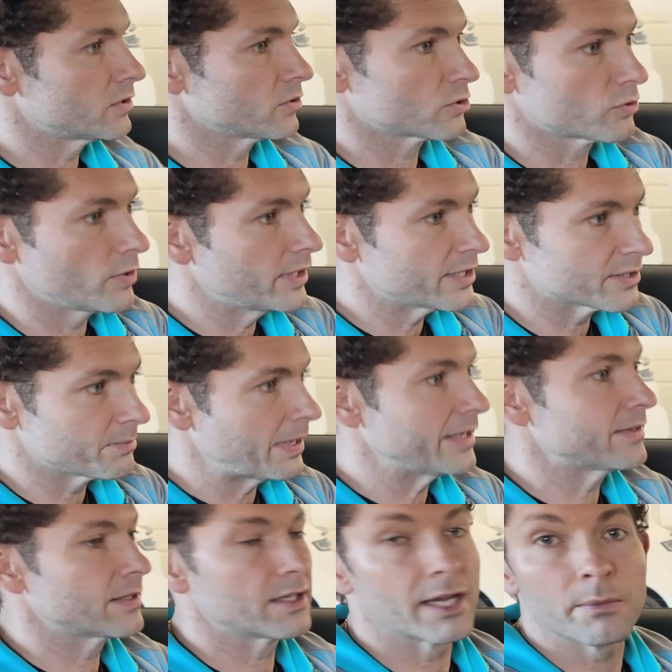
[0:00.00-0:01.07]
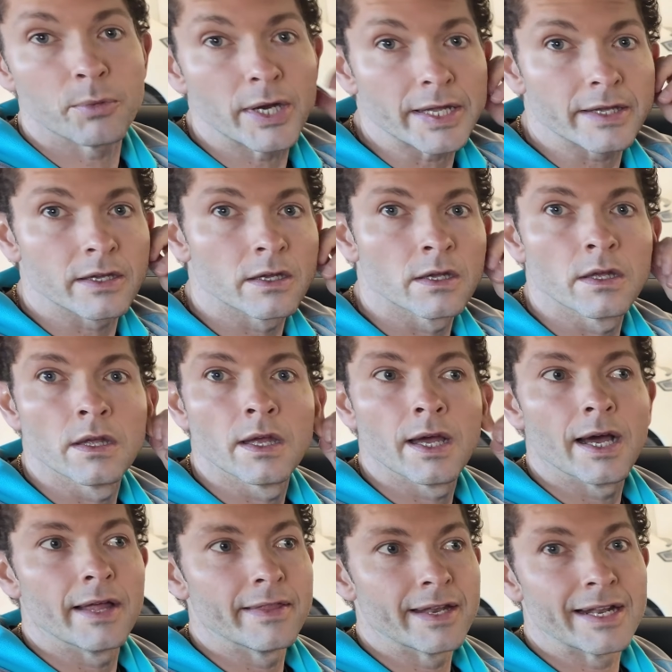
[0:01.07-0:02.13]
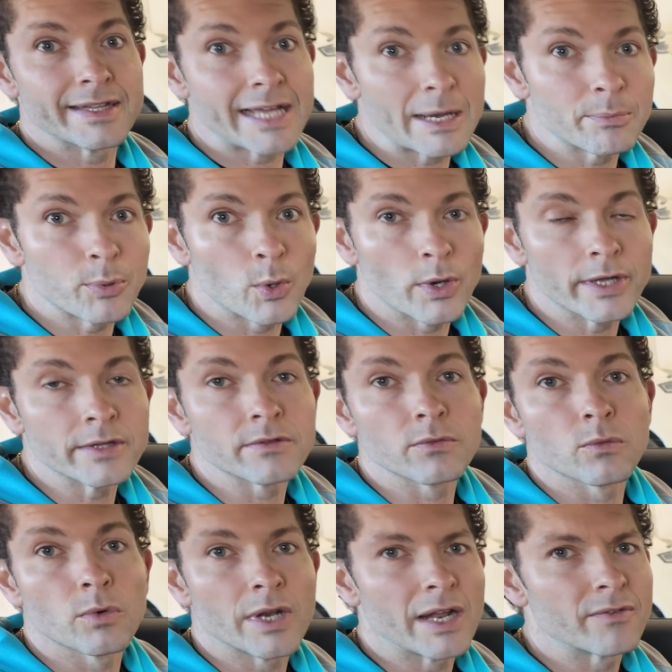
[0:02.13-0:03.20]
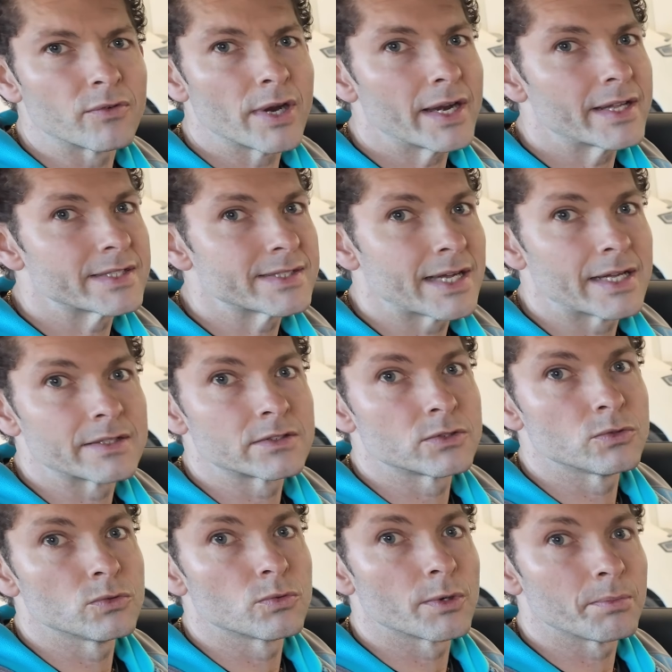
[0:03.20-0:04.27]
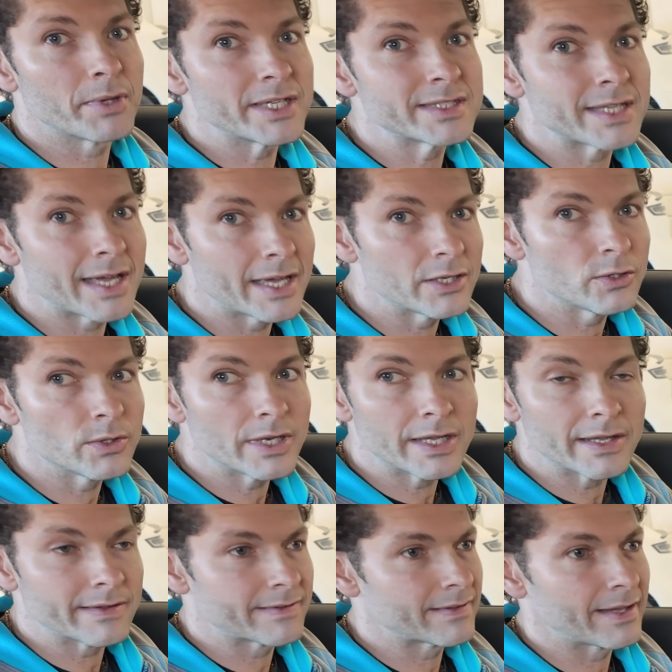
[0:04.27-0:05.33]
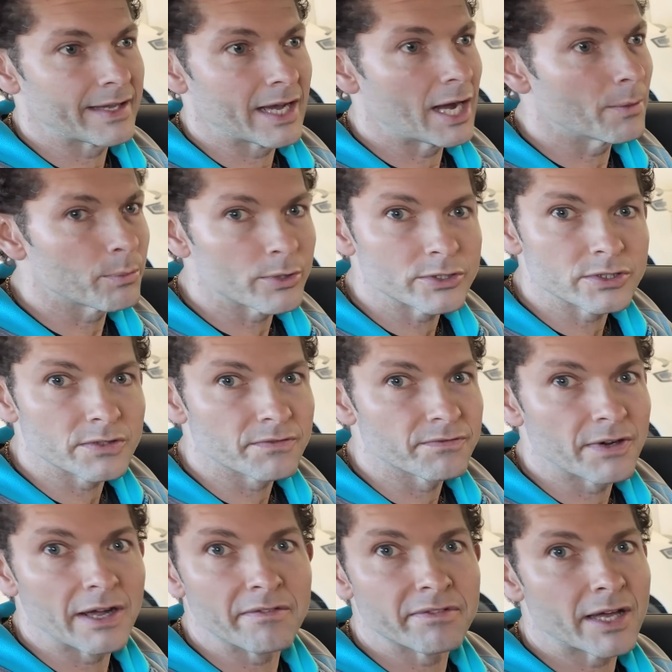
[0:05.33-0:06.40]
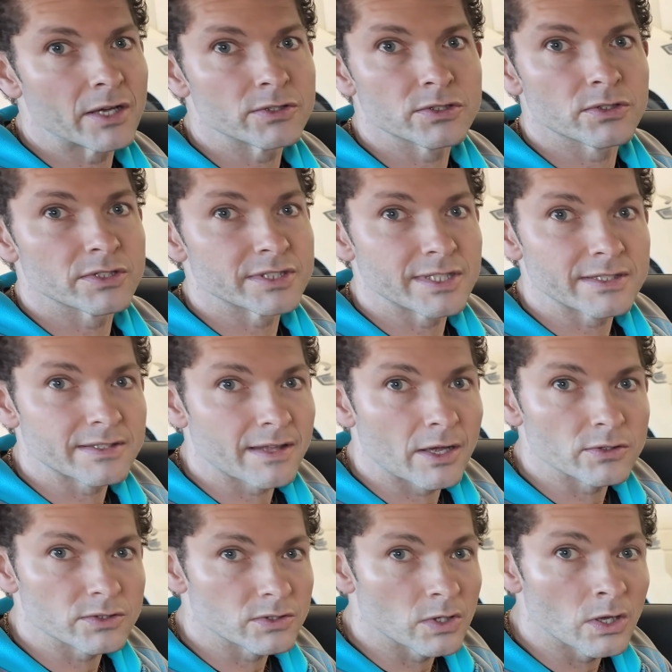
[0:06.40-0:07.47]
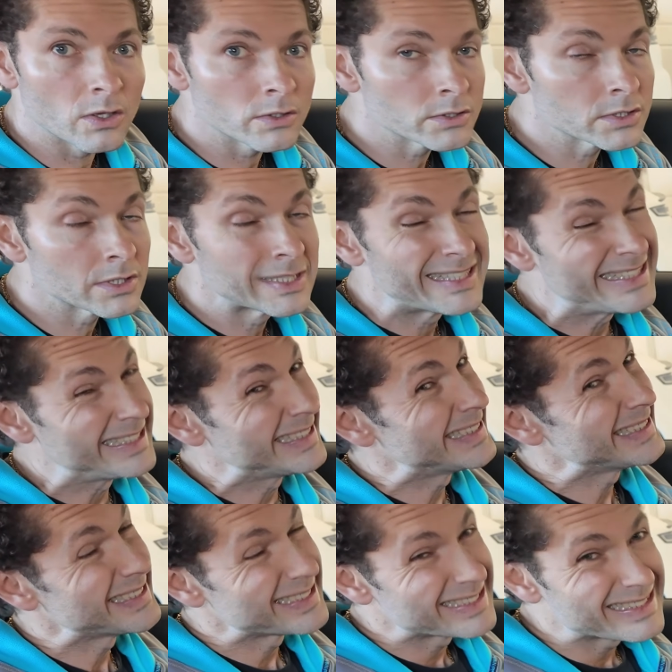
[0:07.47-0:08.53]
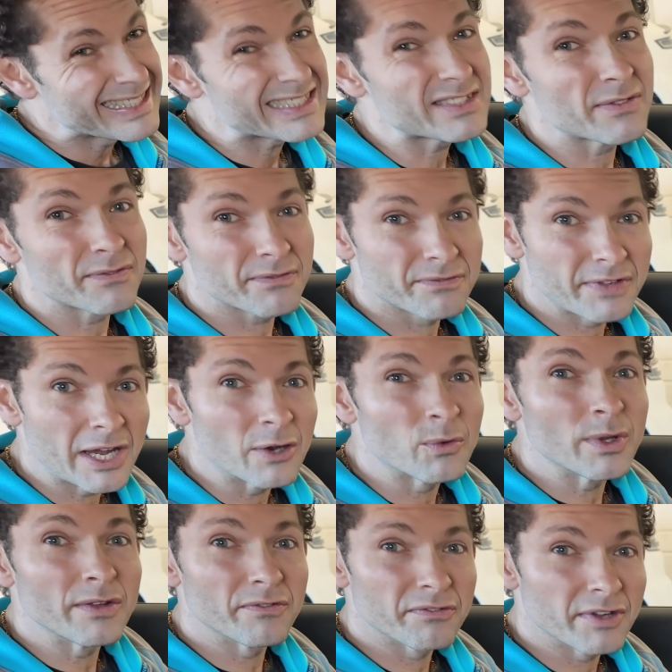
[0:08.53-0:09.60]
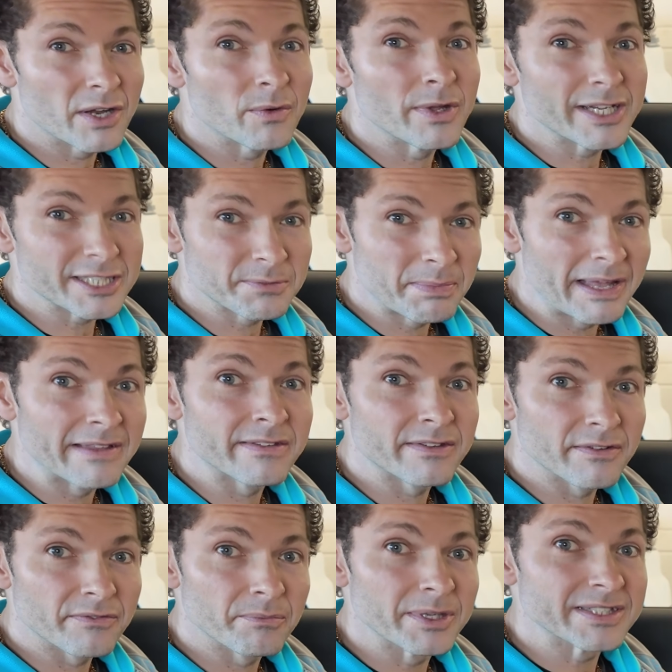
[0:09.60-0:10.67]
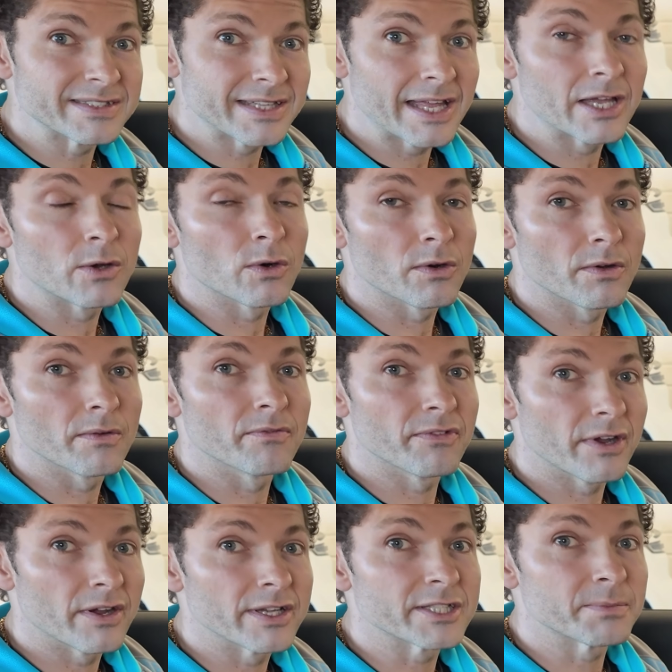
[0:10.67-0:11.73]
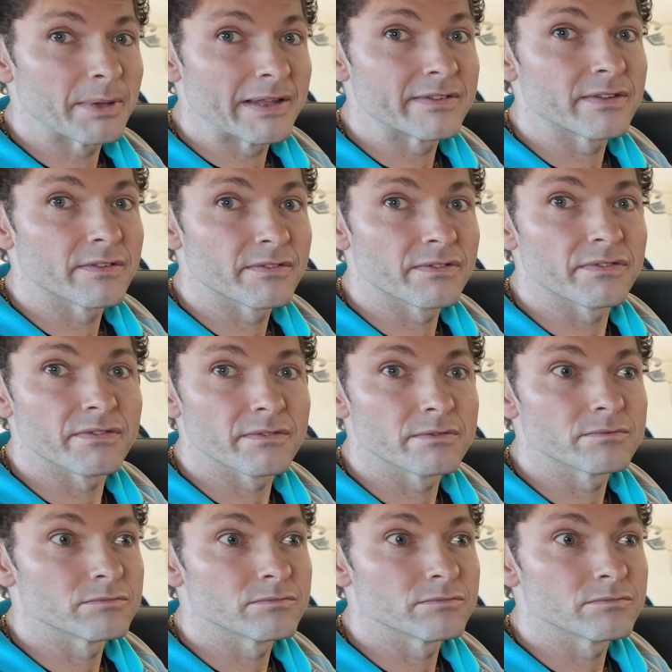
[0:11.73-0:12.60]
your screen is basically a brick. And then at that point, what I've read is that to replace a head unit, it's like upwards of $5,000 or $6,000. That's a very, very expensive mistake, or very expensive,